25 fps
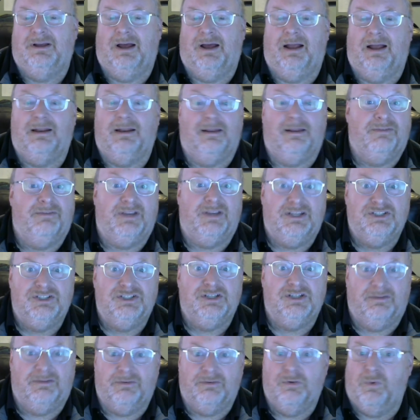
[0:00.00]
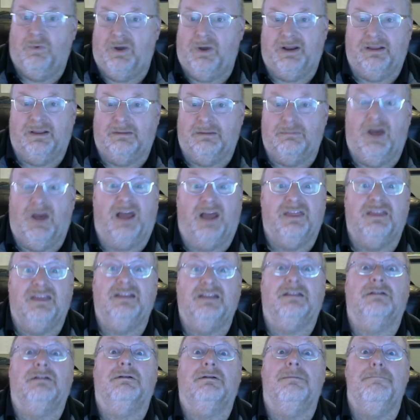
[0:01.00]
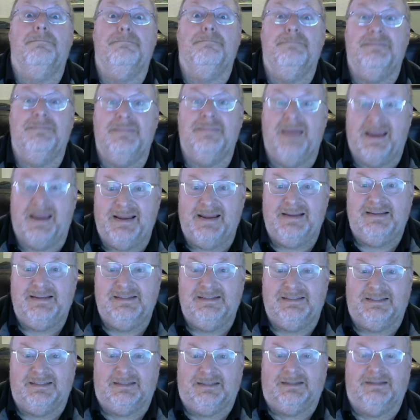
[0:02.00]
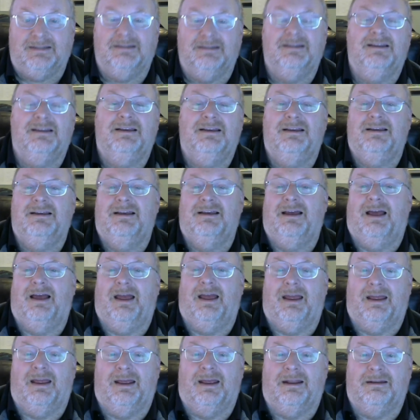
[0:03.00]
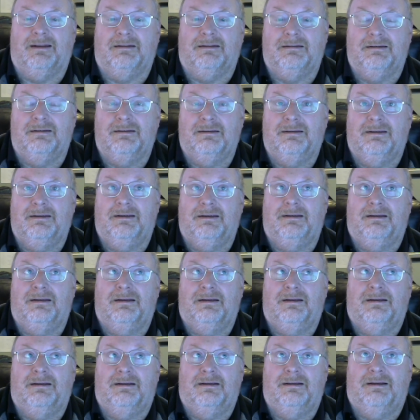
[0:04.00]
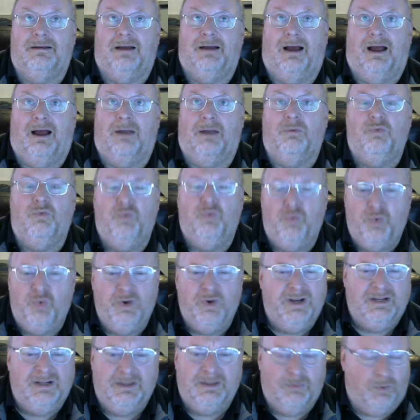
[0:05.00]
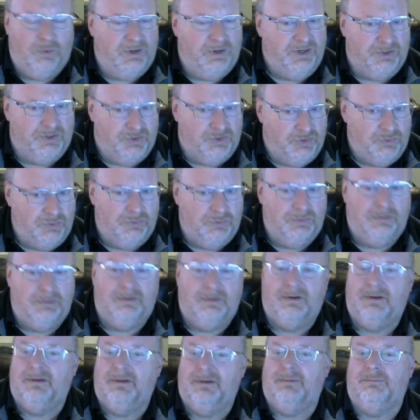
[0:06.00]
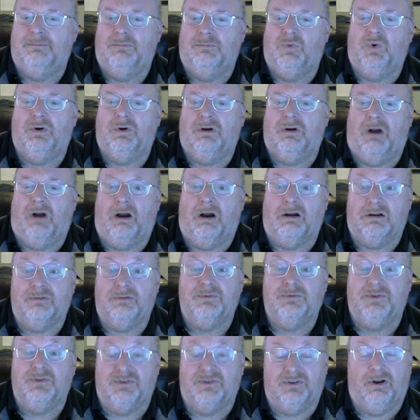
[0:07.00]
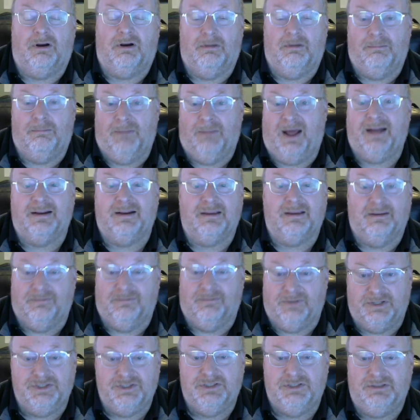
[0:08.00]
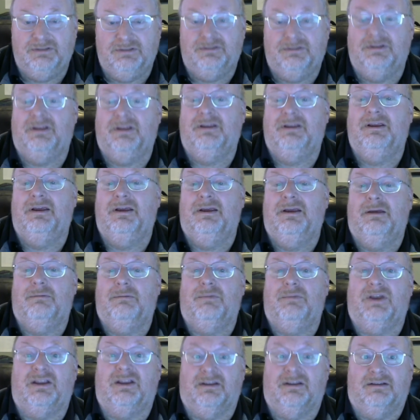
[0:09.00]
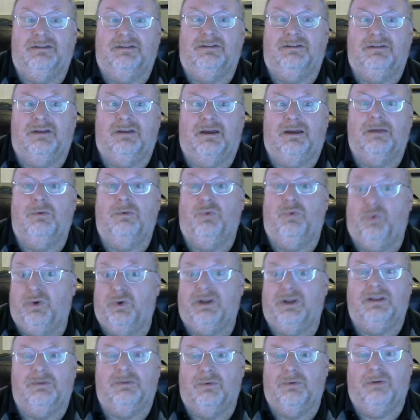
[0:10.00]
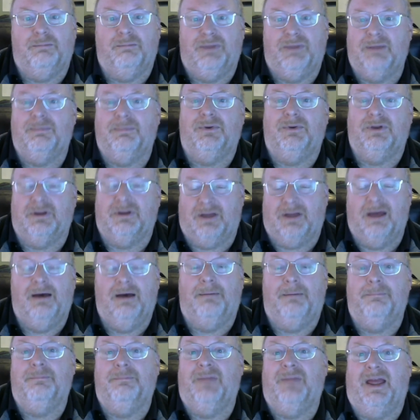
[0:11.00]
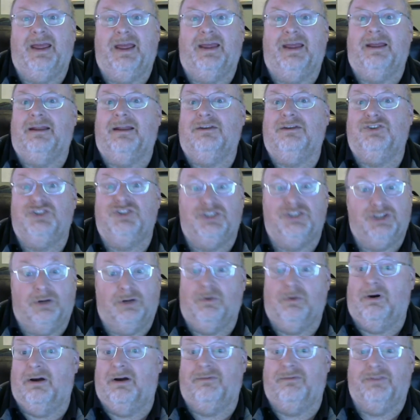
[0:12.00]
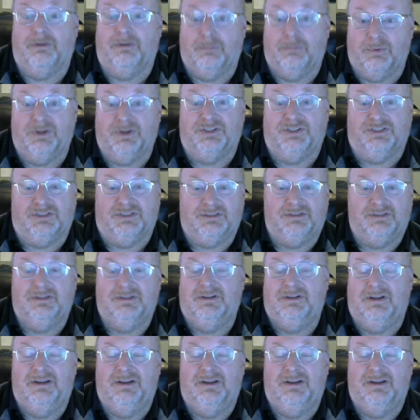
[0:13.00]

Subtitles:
I love each and every one of them. I think they're amazing. And I really want to do more Artemis Armada conventions because I really want people to come and show off their bridges.